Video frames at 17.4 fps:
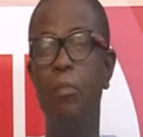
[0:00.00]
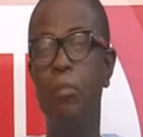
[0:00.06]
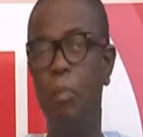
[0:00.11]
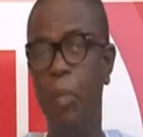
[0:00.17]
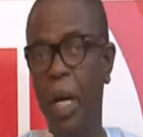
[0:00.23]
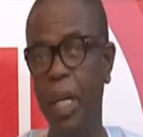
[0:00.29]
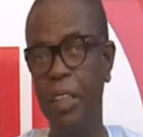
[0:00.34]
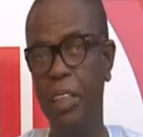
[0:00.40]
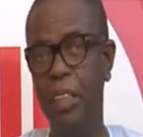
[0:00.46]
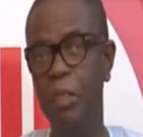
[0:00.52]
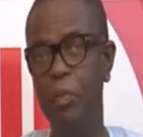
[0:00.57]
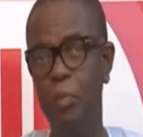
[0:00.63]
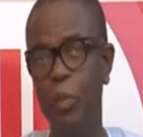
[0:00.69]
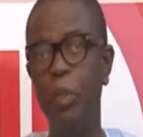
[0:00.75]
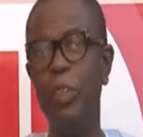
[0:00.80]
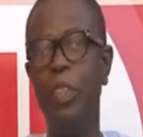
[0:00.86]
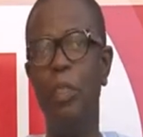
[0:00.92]
But
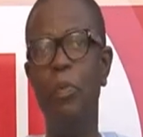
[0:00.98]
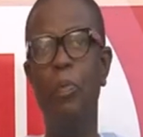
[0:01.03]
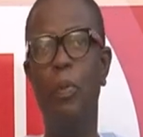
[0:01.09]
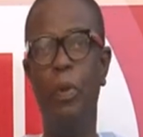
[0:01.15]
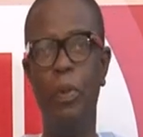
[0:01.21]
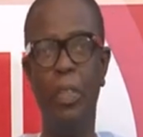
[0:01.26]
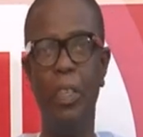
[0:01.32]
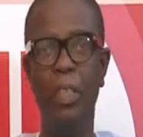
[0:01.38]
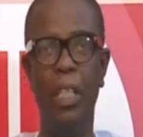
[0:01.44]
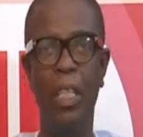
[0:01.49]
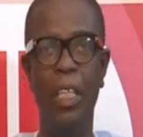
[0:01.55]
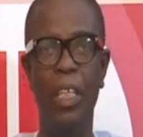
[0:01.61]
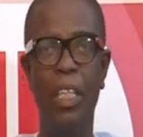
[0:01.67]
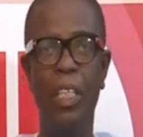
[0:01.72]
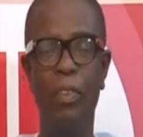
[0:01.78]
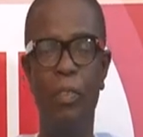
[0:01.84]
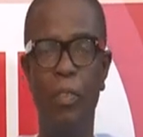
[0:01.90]
most importantly,
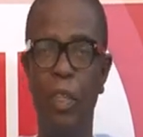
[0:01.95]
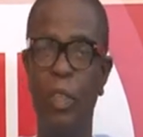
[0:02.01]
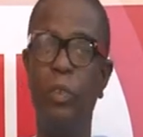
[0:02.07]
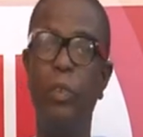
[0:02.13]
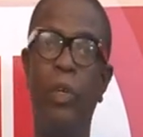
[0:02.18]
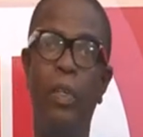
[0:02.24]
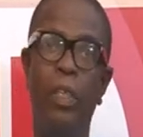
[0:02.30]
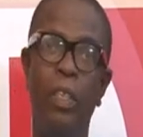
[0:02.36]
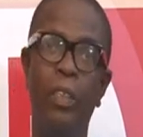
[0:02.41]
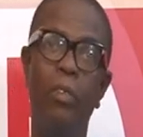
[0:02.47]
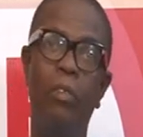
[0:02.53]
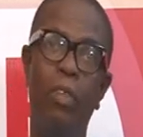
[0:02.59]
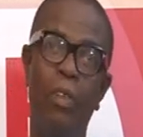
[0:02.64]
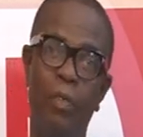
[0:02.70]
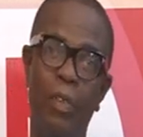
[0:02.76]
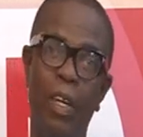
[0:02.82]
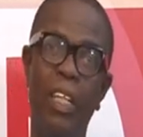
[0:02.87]
we're talking to a
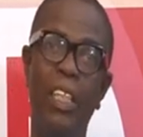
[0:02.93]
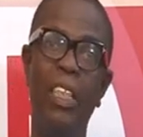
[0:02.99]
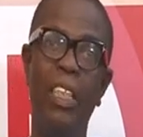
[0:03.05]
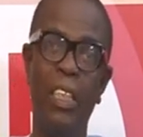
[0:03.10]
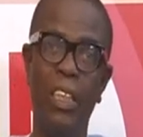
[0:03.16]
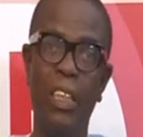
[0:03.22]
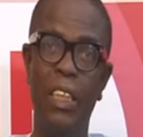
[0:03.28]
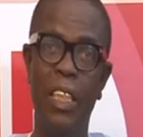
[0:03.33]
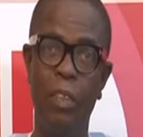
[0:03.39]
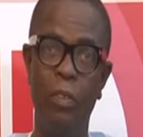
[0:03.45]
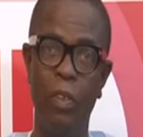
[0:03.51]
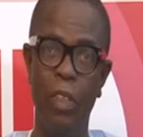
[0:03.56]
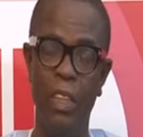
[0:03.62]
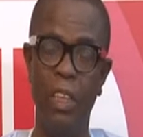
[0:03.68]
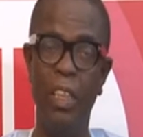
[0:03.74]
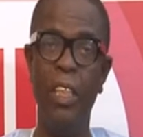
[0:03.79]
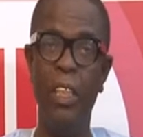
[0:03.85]
very
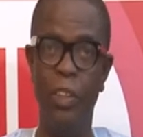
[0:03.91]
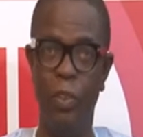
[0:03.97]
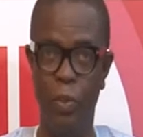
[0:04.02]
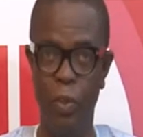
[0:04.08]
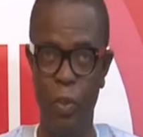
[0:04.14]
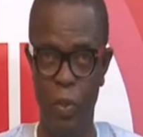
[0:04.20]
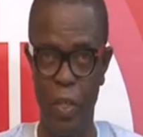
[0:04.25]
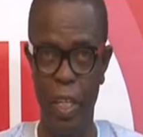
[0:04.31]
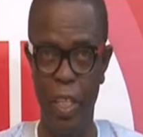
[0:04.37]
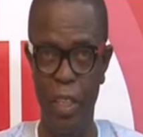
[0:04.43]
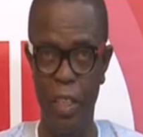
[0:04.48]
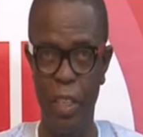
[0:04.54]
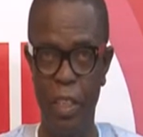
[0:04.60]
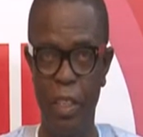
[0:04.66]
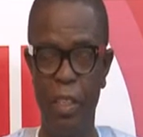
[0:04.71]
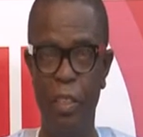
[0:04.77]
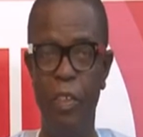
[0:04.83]
distinguished historian.
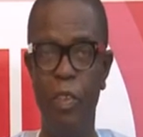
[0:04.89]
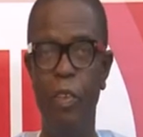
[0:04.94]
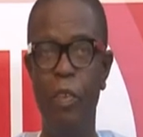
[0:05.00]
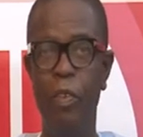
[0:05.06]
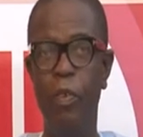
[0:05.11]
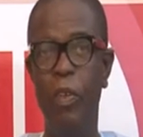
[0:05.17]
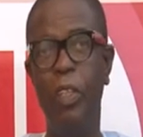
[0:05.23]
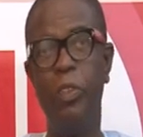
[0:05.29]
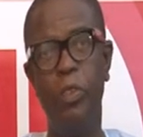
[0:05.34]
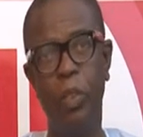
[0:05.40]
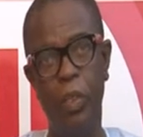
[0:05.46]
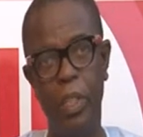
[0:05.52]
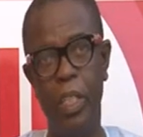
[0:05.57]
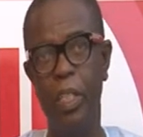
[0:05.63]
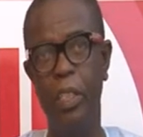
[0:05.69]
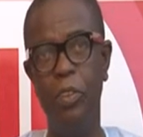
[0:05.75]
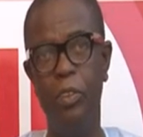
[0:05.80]
We're
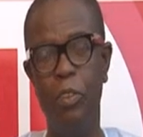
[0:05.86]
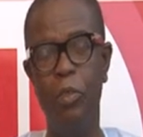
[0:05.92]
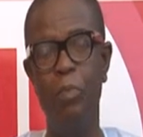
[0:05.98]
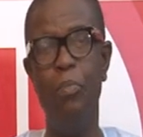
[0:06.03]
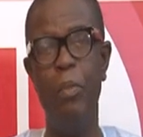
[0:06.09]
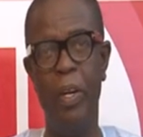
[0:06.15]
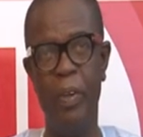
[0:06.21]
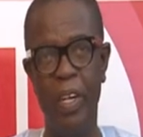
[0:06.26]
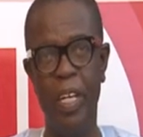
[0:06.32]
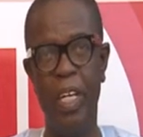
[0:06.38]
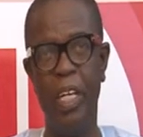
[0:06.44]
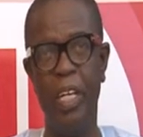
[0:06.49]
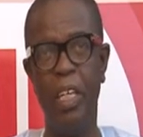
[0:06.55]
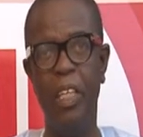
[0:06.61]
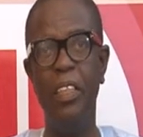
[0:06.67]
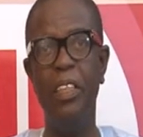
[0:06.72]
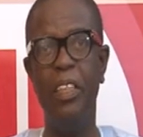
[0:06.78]
talking to
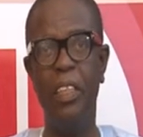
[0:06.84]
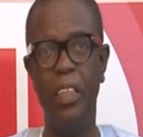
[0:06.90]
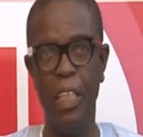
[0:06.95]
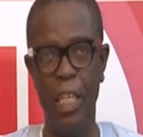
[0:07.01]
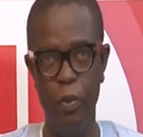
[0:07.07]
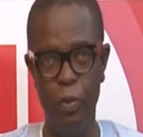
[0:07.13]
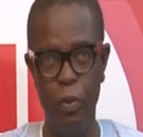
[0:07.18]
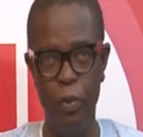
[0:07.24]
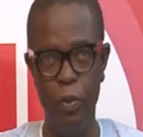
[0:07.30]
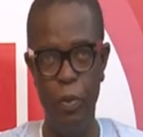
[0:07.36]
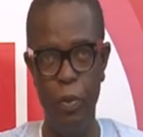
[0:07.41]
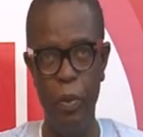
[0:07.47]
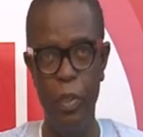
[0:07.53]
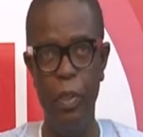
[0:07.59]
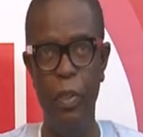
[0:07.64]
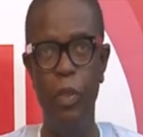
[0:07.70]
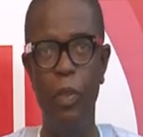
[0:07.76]
Marika Sherwood,
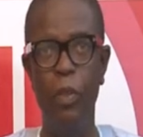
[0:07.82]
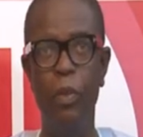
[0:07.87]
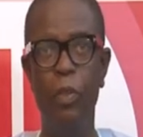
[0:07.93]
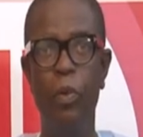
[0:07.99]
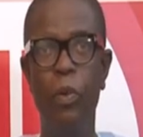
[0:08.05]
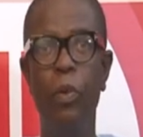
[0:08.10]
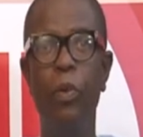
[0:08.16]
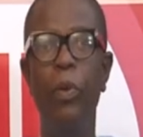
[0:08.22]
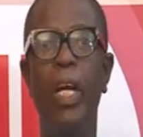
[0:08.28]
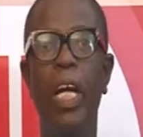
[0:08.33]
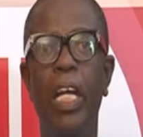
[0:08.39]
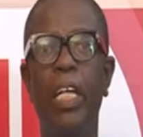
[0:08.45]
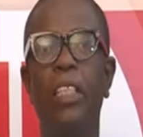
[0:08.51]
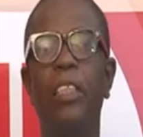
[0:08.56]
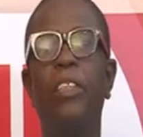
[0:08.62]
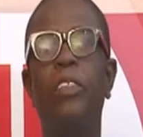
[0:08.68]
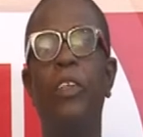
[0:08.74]
who
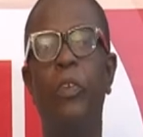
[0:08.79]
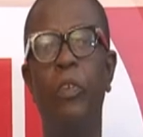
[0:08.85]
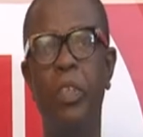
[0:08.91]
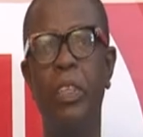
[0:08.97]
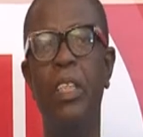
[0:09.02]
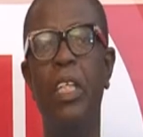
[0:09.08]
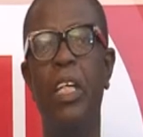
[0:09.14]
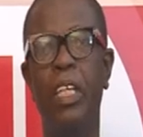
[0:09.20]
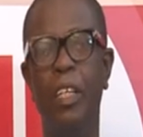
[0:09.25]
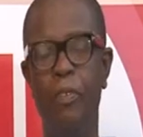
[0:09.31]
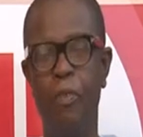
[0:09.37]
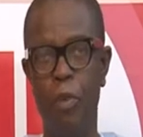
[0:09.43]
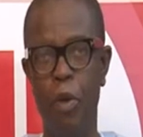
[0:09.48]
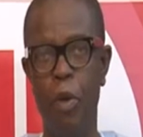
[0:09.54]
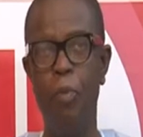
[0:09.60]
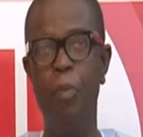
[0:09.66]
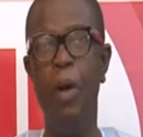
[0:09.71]
is originally
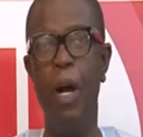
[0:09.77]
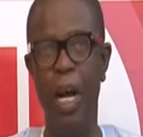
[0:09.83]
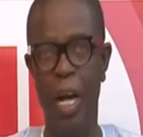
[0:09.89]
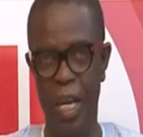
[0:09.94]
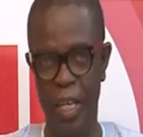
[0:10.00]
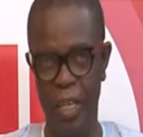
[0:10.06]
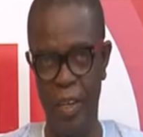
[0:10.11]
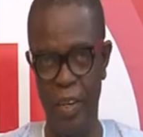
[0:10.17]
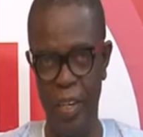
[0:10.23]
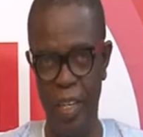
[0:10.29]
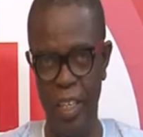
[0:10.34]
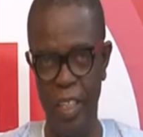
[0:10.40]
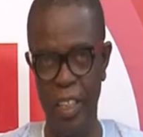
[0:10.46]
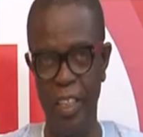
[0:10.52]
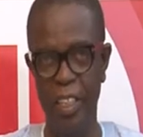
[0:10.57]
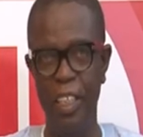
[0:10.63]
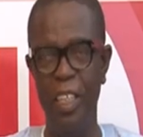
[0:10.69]
from Hungary.
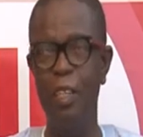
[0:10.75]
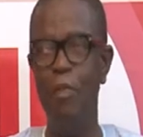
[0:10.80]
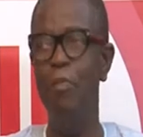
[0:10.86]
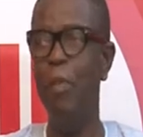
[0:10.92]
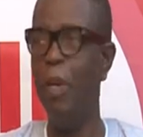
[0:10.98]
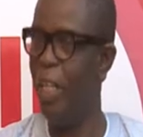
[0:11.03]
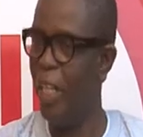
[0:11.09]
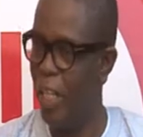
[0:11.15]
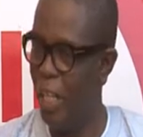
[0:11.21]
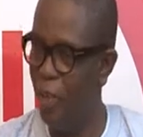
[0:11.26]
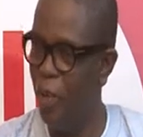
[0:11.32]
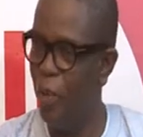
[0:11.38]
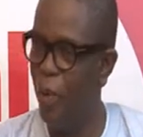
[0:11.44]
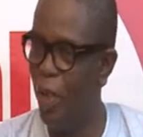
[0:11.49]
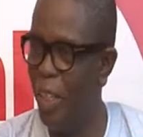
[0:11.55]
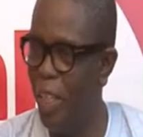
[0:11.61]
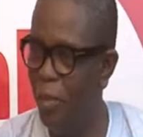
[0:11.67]
Marika,
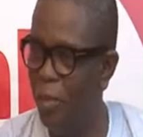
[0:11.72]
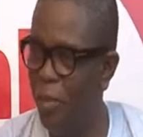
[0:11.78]
you're welcome